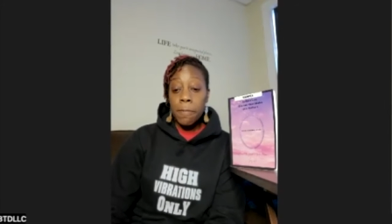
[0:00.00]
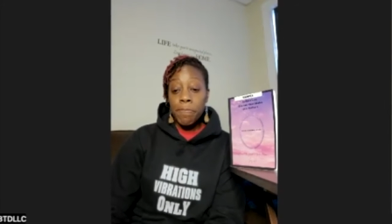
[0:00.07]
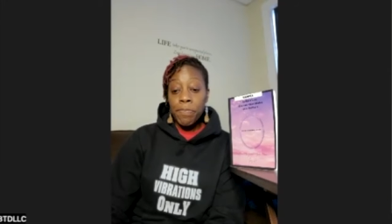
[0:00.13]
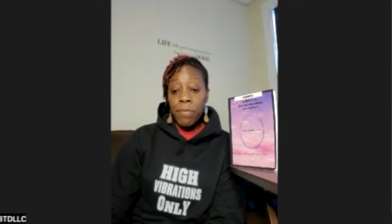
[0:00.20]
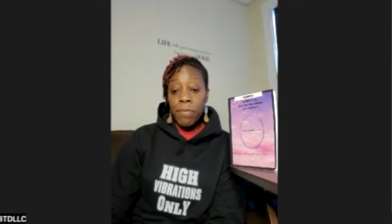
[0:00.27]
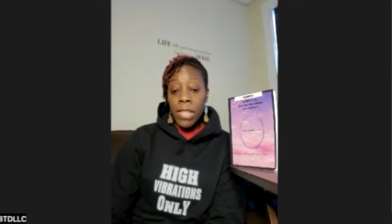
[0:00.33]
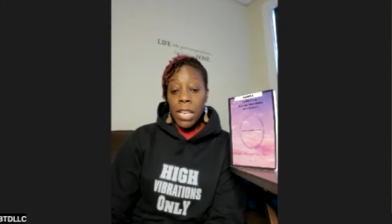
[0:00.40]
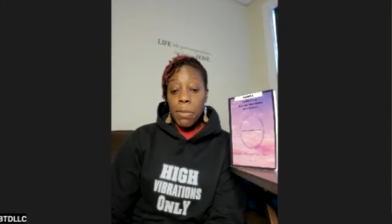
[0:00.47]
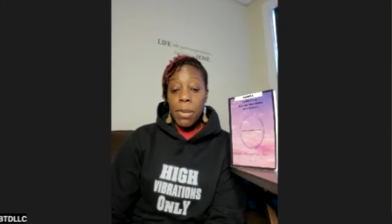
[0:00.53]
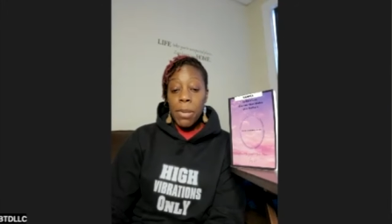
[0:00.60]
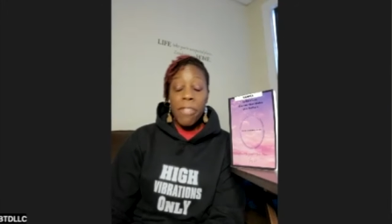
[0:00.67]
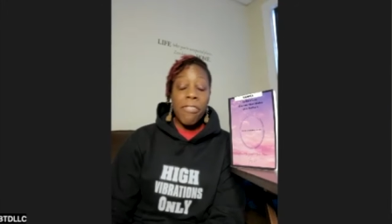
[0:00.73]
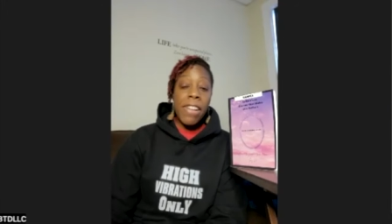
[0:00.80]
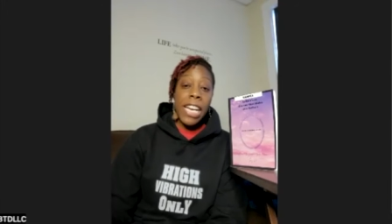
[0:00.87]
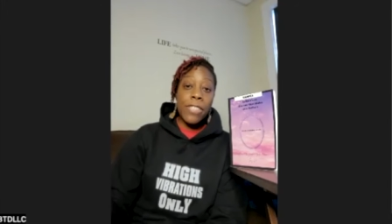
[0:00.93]
Mm-hmm. But
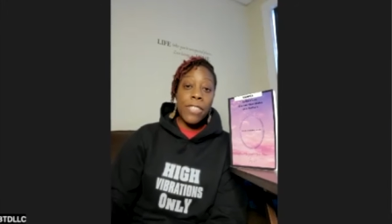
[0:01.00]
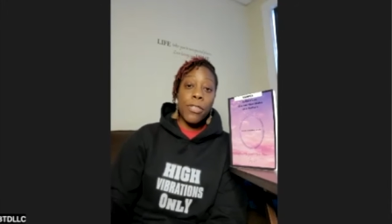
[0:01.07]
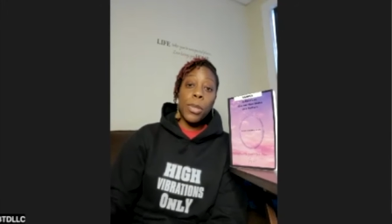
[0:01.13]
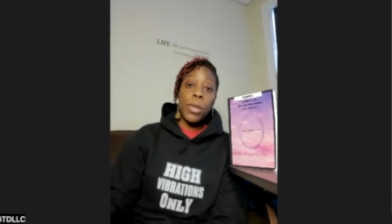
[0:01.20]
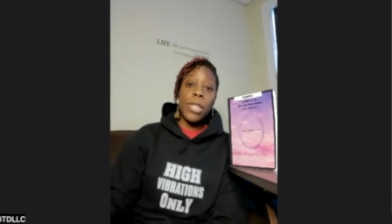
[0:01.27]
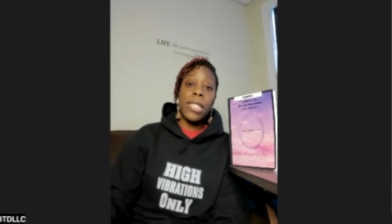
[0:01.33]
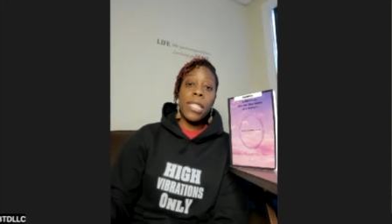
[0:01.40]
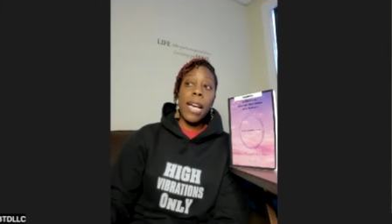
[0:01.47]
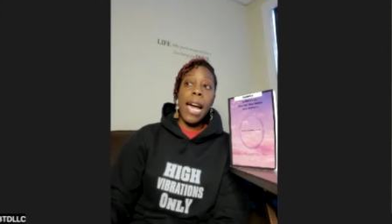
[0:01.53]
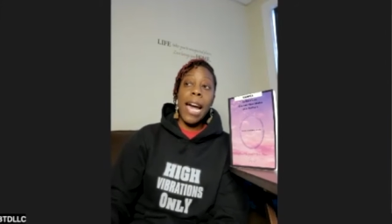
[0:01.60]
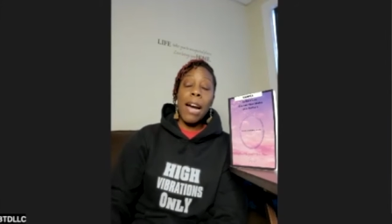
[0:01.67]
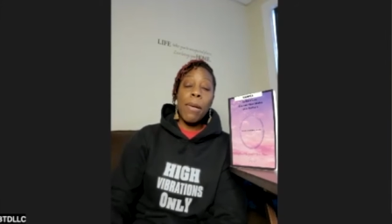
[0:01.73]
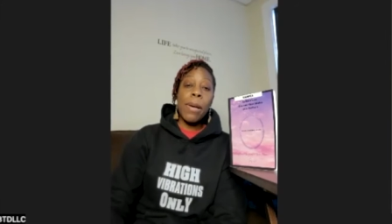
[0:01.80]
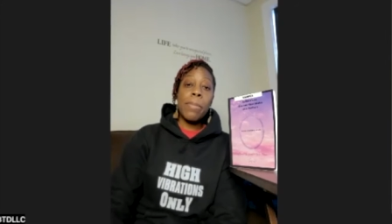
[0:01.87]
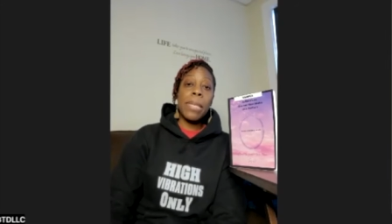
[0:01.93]
fast forward to
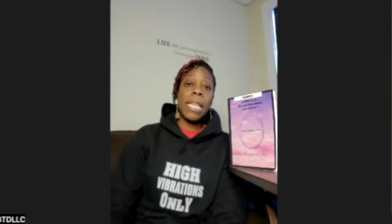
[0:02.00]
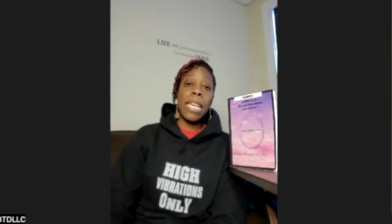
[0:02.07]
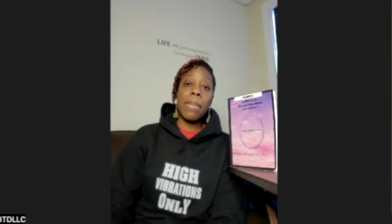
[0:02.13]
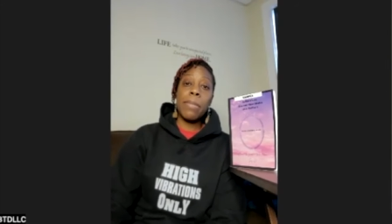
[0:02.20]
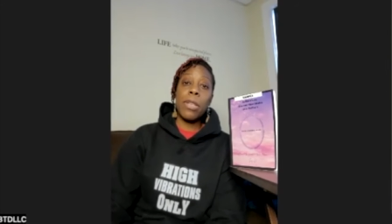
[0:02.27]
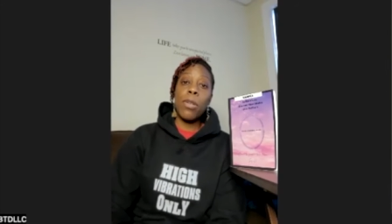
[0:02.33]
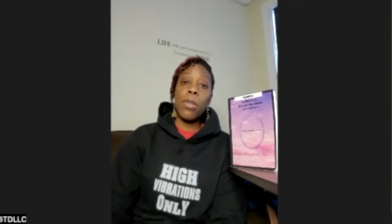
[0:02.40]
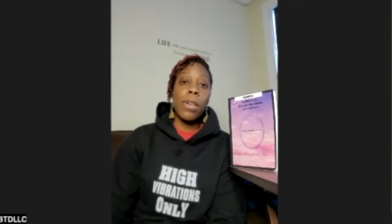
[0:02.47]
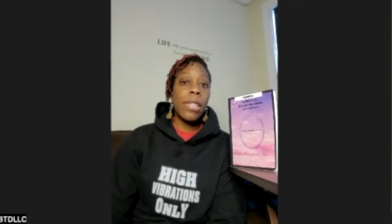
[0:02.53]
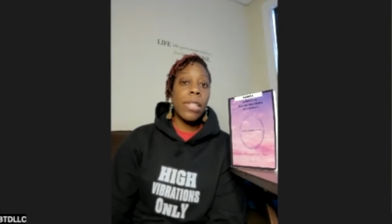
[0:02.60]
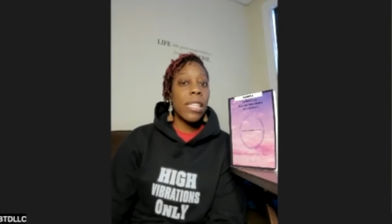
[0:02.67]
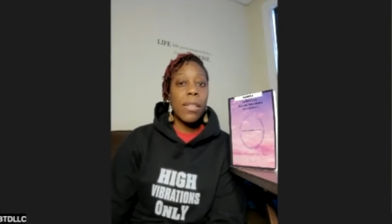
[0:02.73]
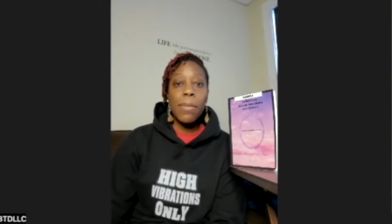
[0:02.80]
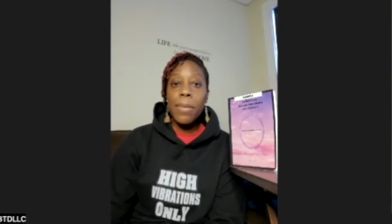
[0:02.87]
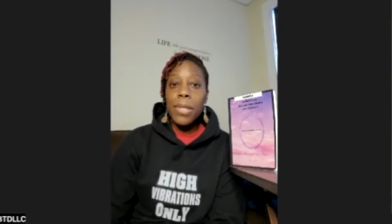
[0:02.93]
how I became an author,
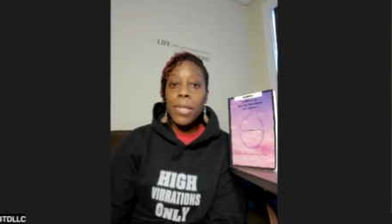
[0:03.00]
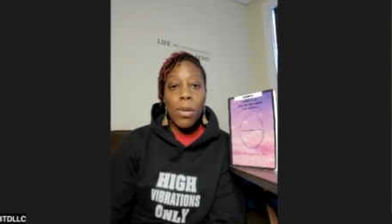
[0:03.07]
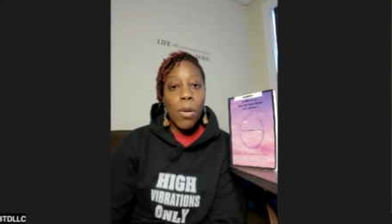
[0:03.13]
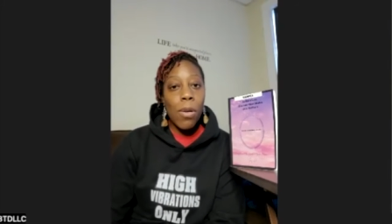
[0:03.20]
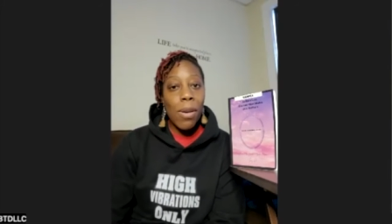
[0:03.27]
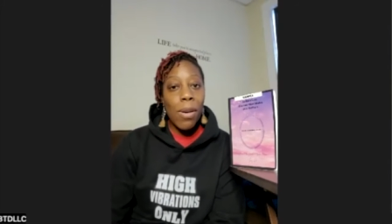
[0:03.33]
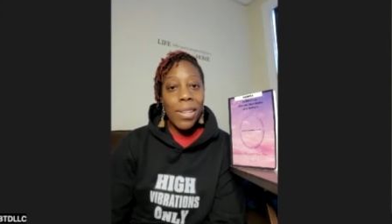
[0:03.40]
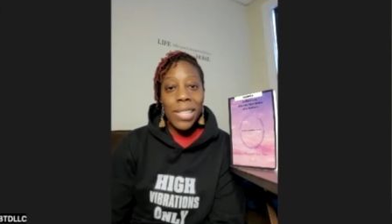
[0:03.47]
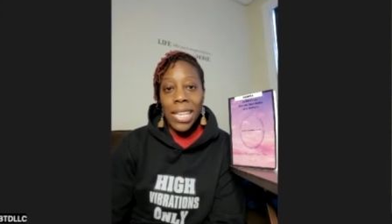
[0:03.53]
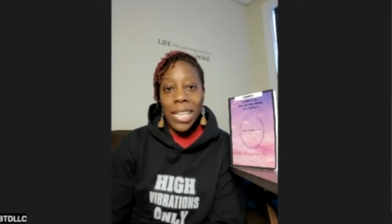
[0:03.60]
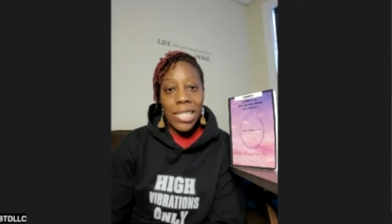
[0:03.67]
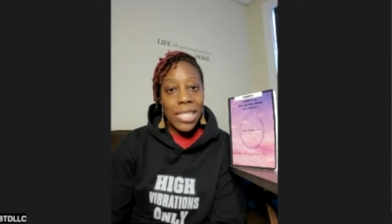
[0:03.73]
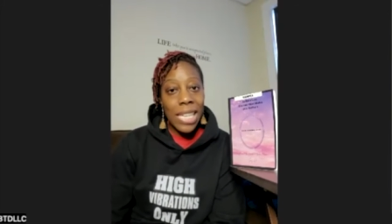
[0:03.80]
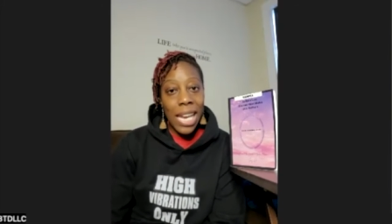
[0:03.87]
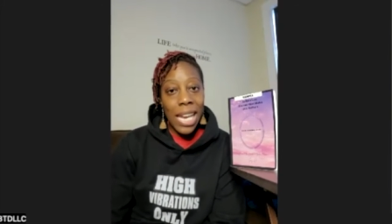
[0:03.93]
it was all like a
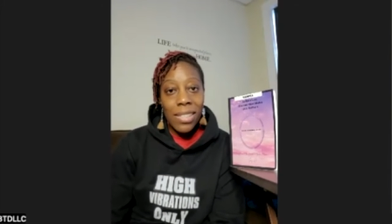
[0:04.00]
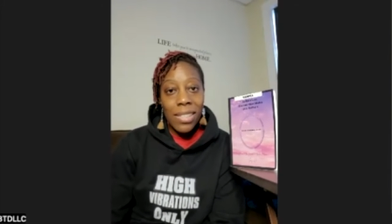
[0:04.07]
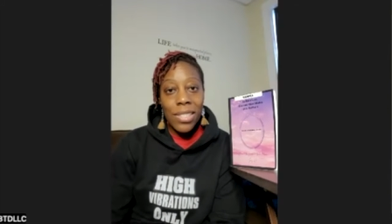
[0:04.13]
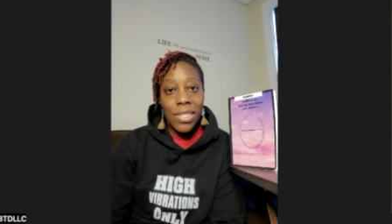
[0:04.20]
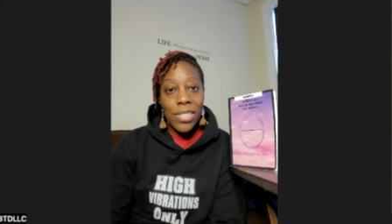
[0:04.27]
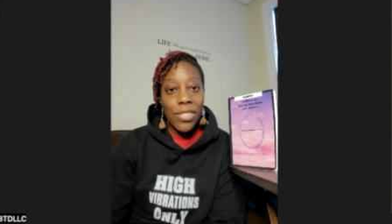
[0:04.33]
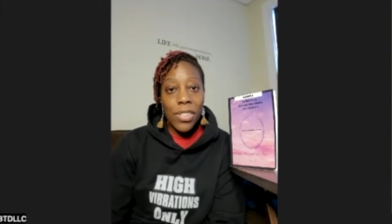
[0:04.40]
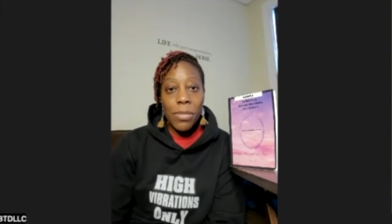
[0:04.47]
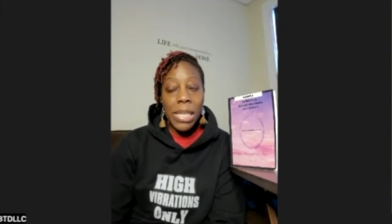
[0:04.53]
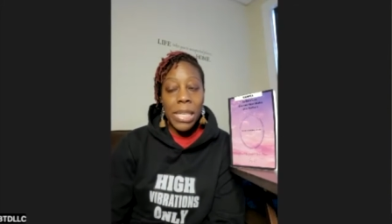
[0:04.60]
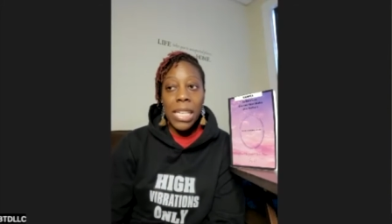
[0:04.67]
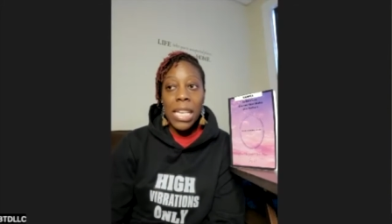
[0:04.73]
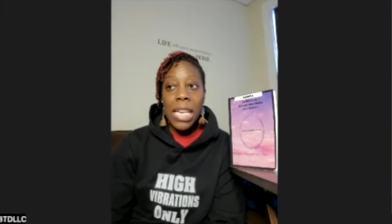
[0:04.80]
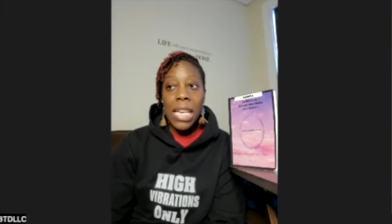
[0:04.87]
challenge for me.